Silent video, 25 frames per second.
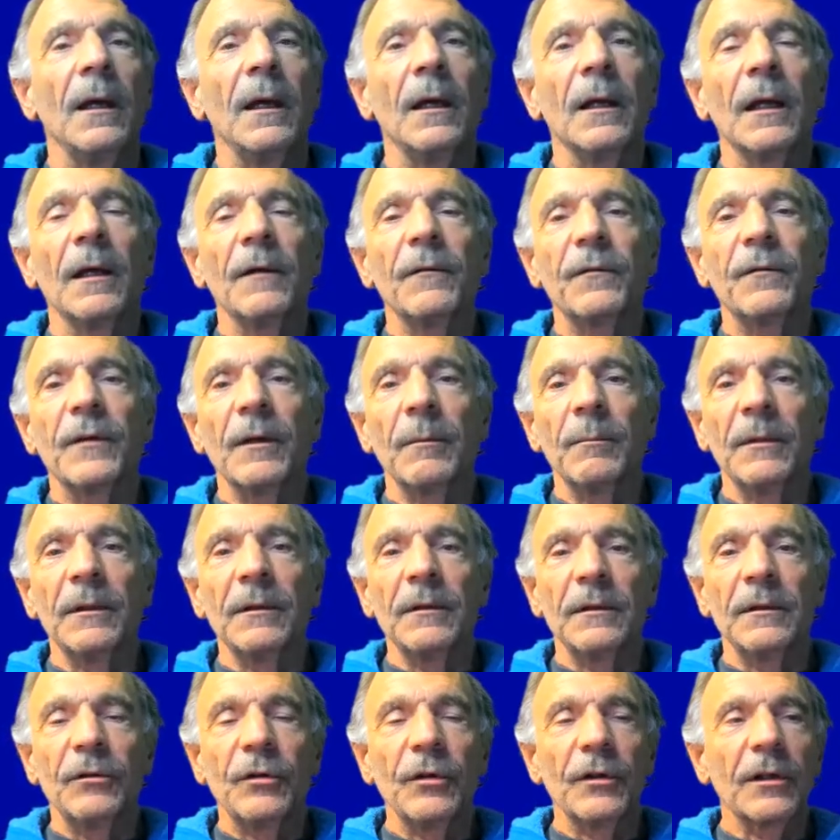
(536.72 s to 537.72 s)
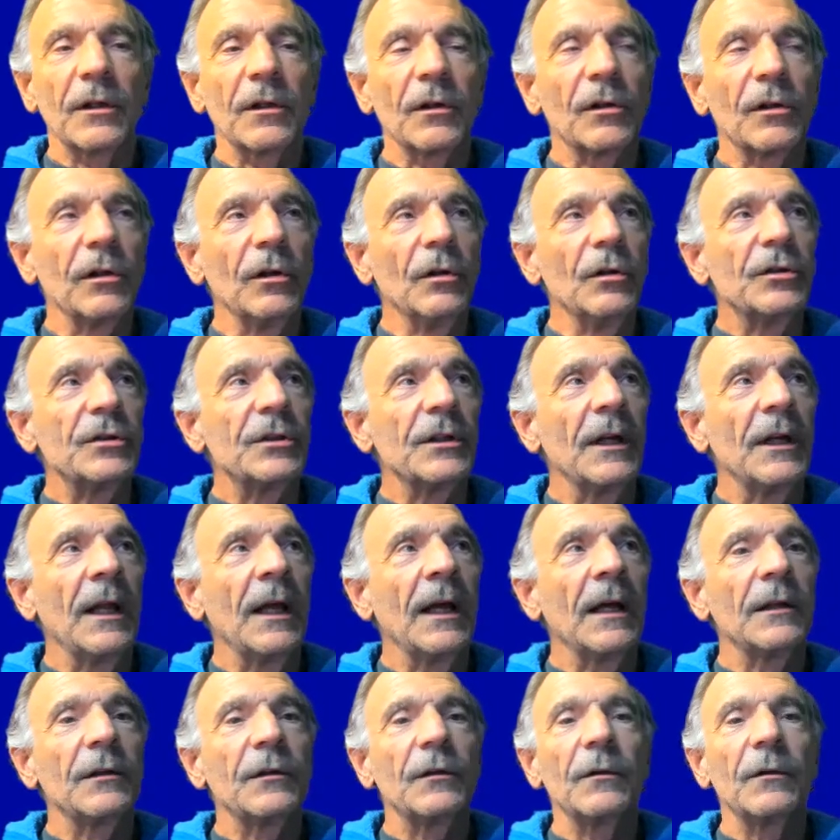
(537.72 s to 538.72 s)
And I've come to the conclusion
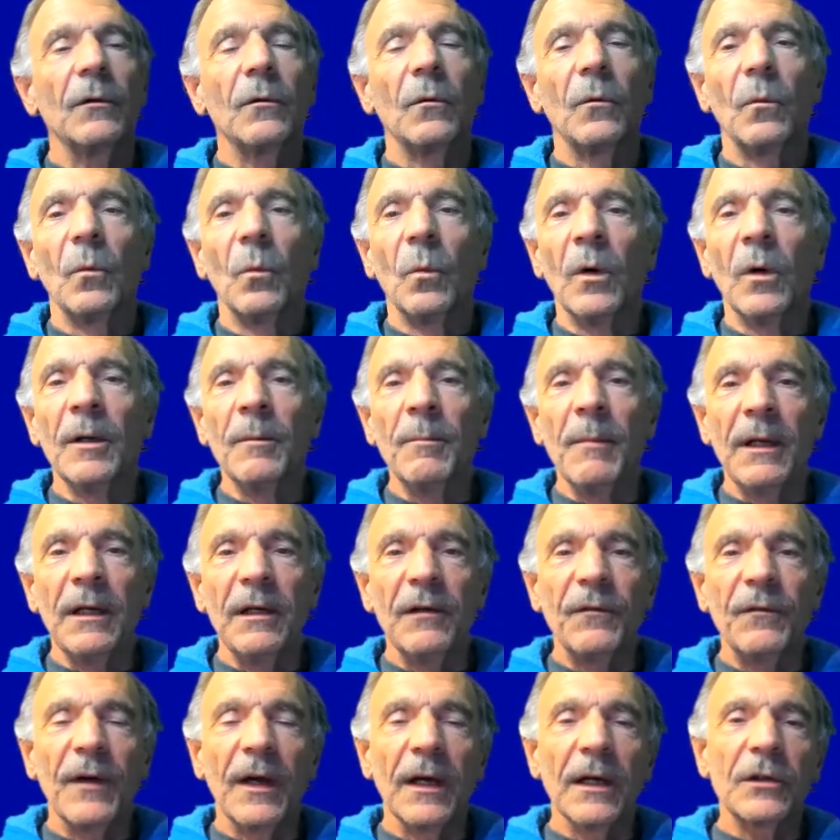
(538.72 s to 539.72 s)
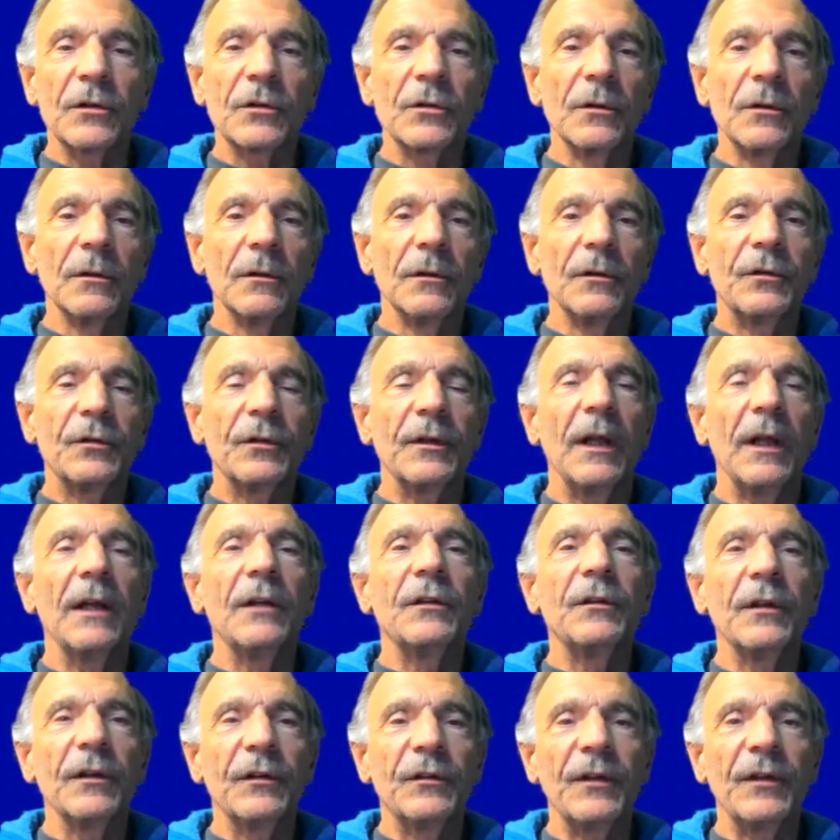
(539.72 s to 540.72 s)
that one manufacturer's,
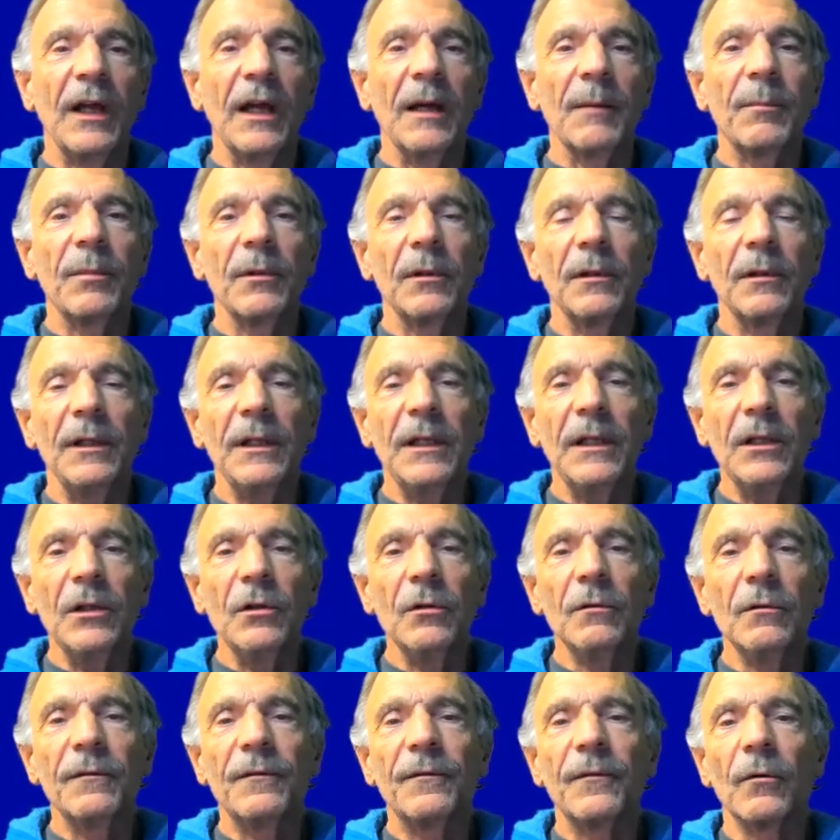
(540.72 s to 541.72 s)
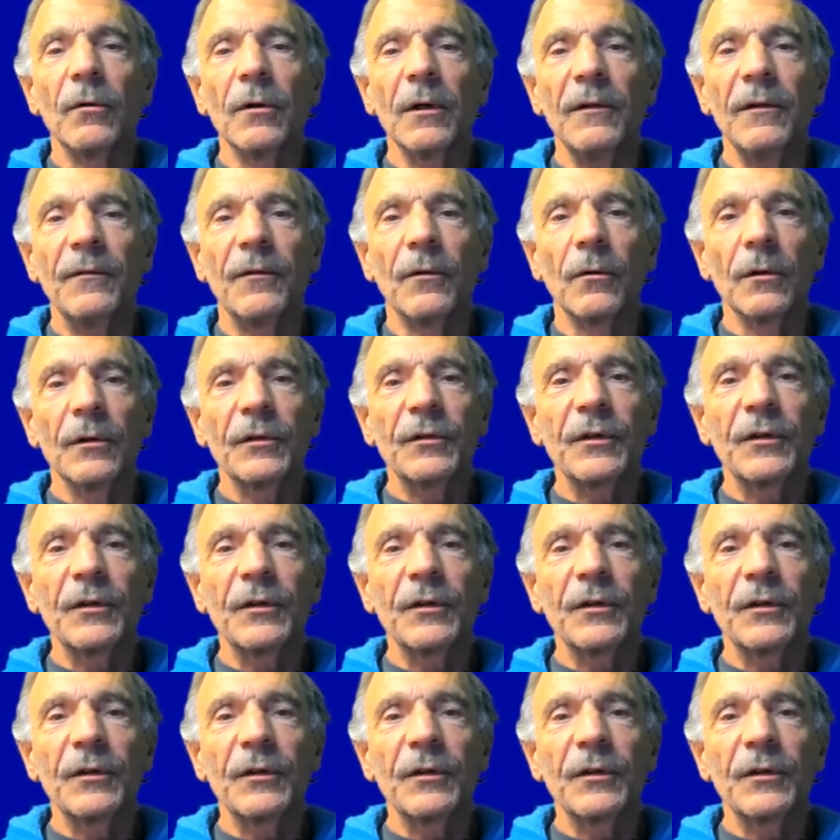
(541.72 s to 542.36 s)
as an example, EU44